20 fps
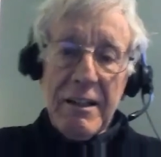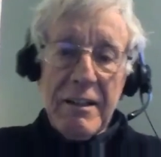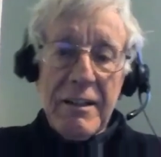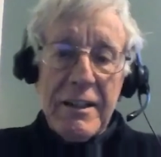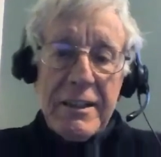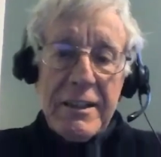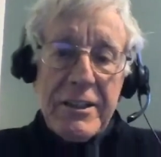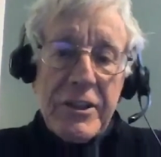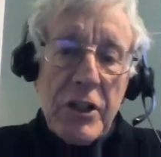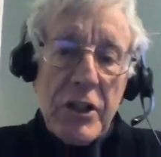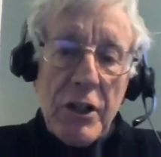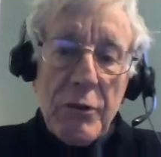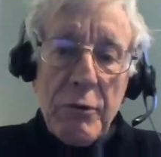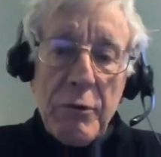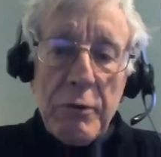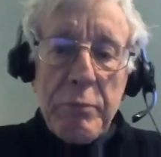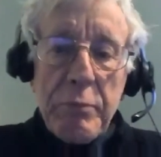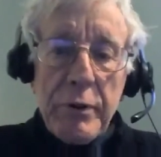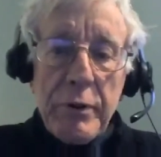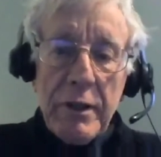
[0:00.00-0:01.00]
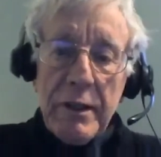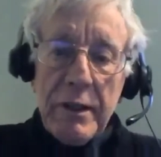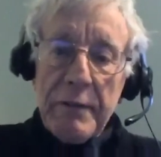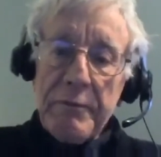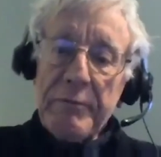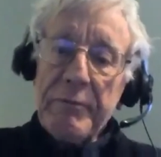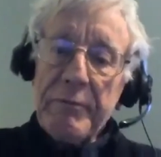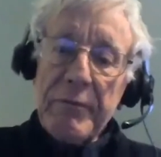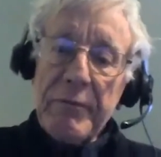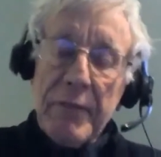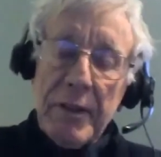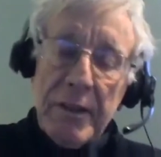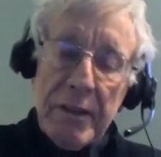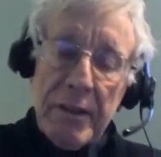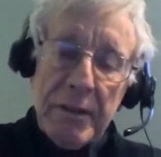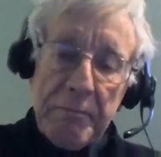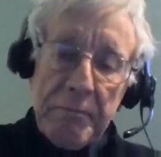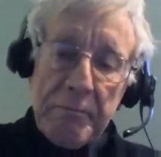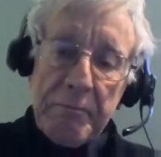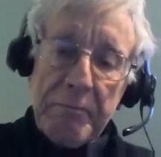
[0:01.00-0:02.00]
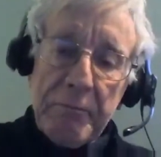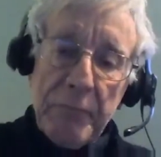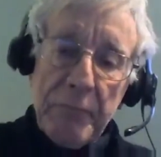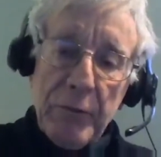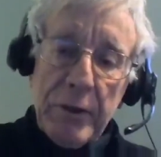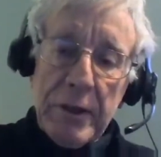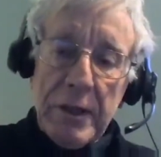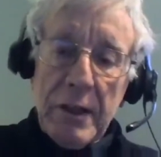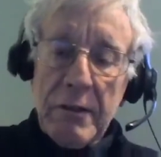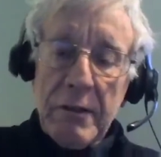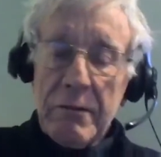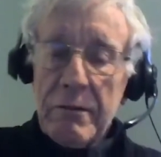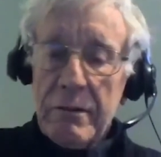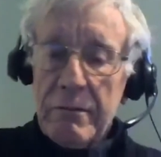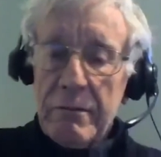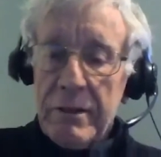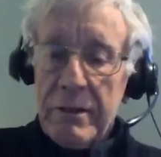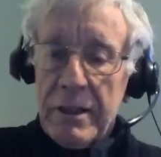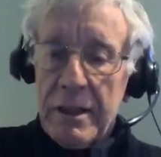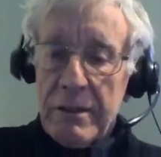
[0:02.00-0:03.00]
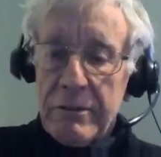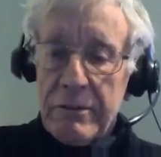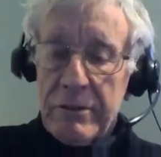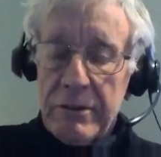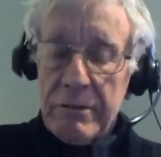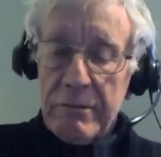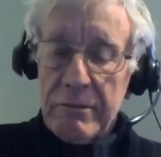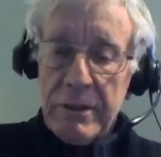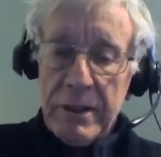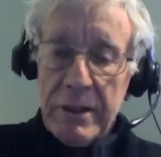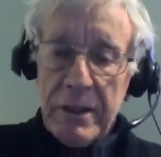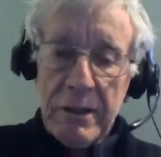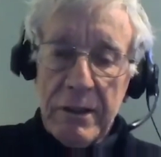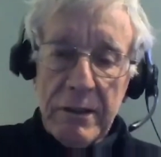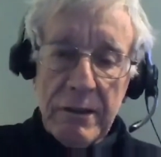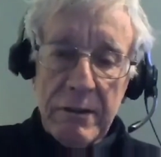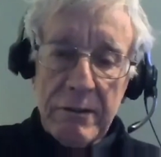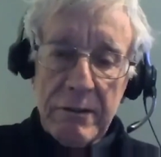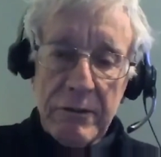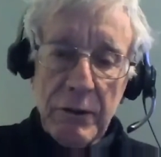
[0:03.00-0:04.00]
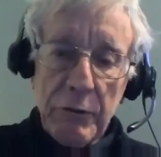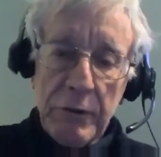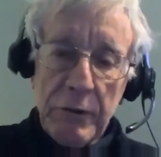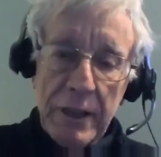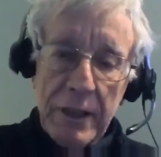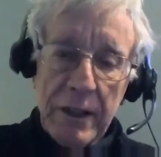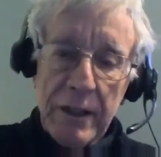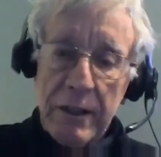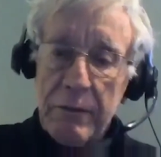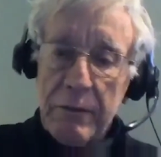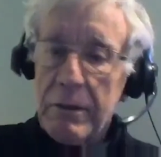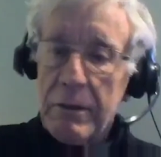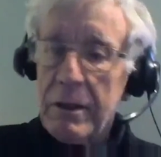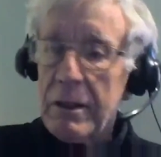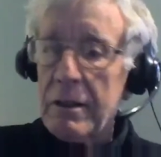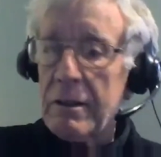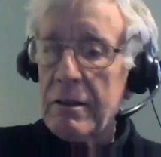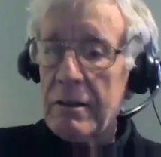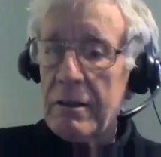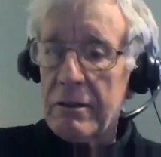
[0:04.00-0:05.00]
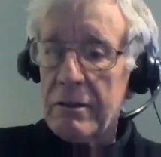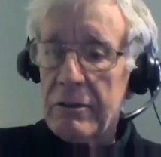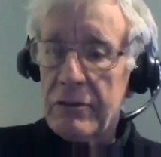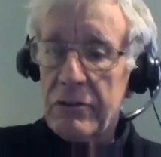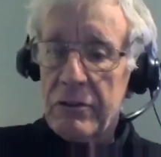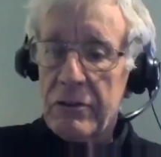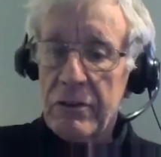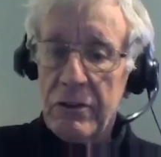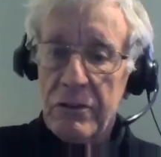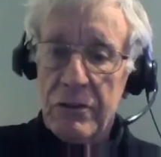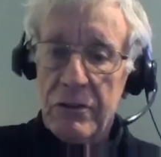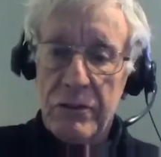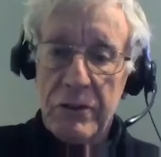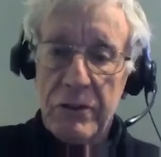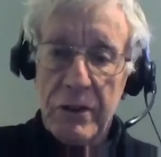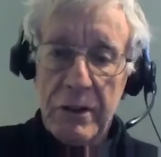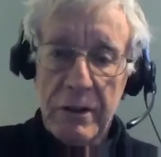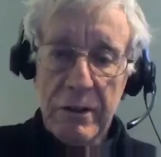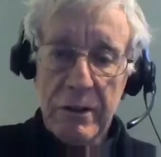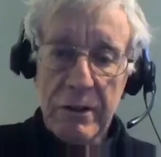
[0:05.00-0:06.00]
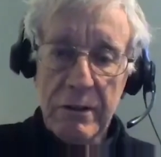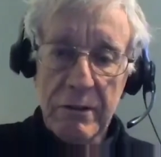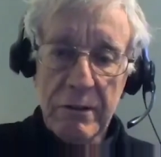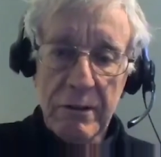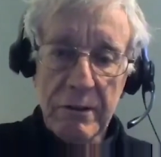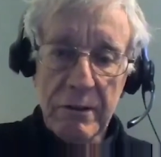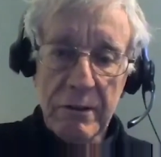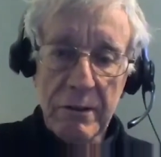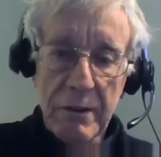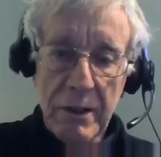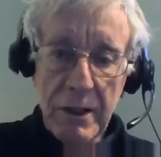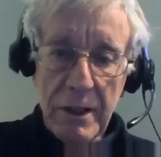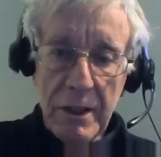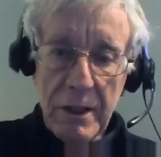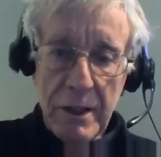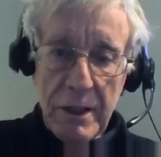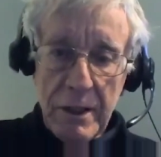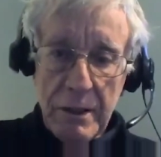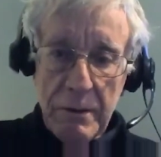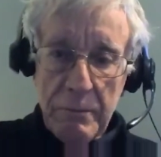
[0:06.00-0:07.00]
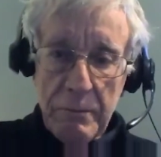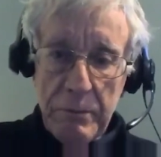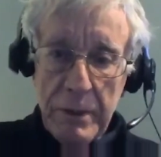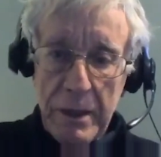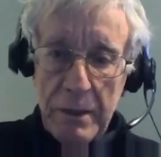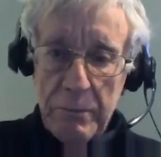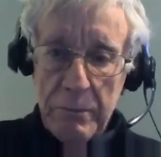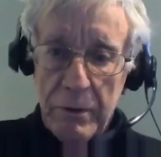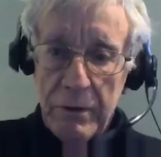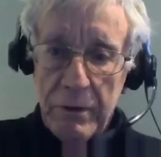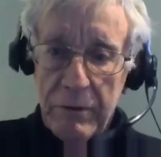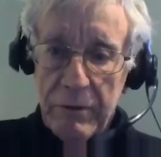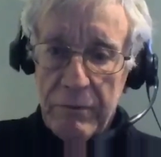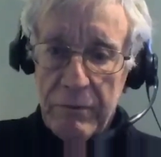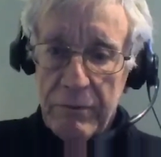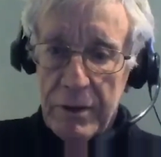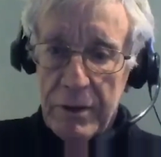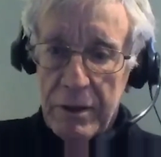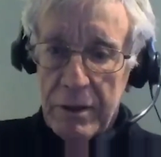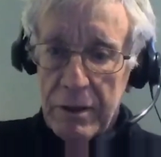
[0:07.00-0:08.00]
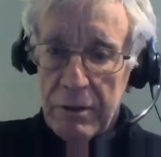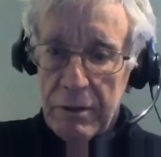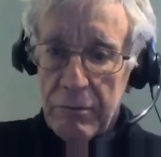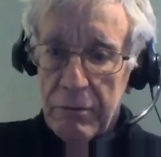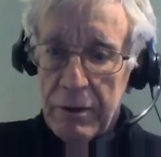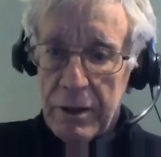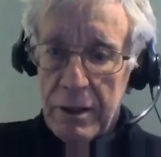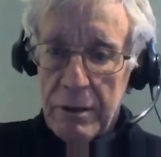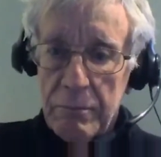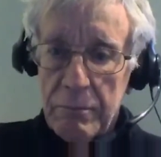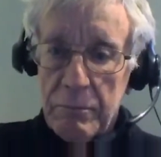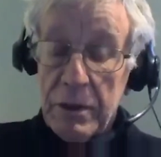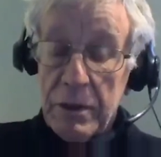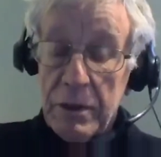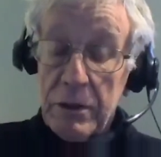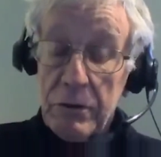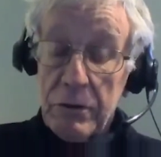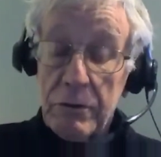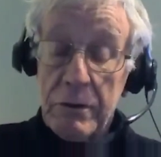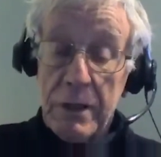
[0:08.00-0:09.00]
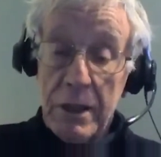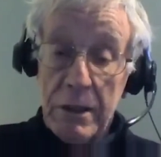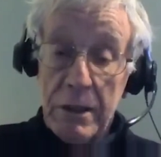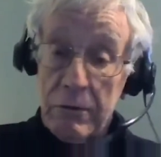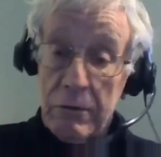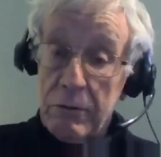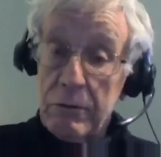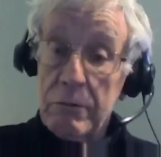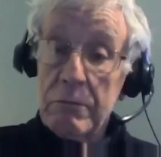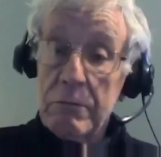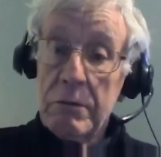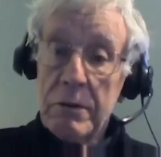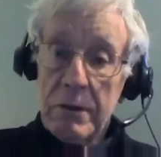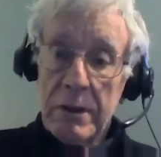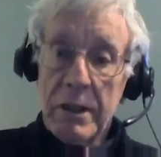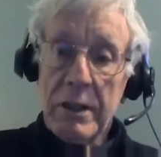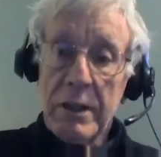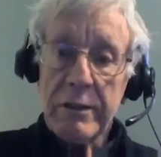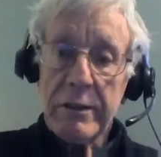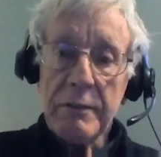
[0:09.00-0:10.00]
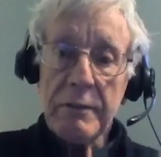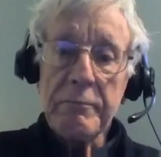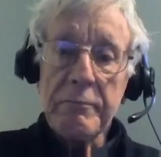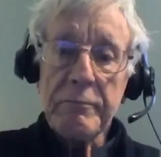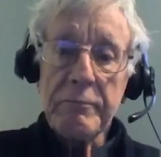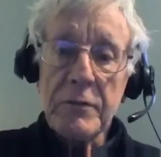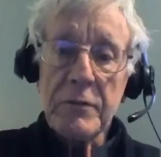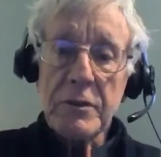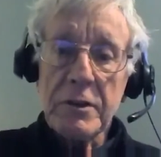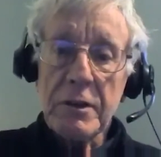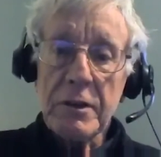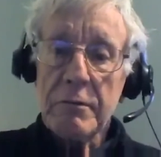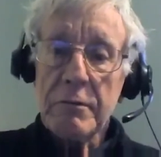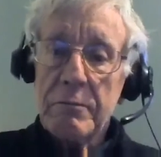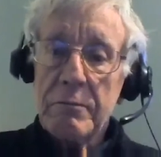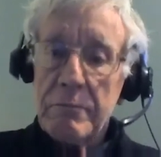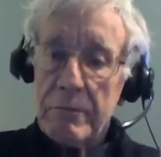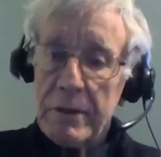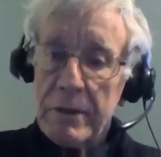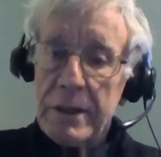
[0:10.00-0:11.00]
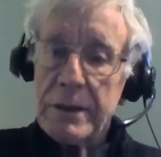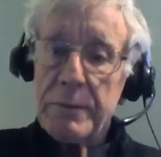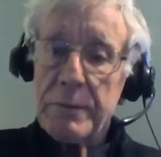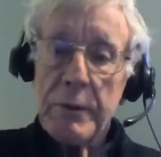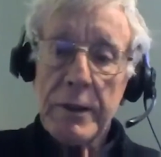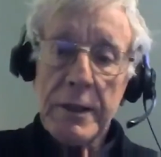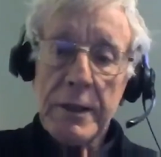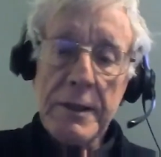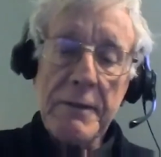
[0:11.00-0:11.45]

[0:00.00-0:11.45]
Let's start with prayer. We know that without it, we don't get anywhere. As Jesus said in the parable of the vine, without me, you can do nothing. So let's pray.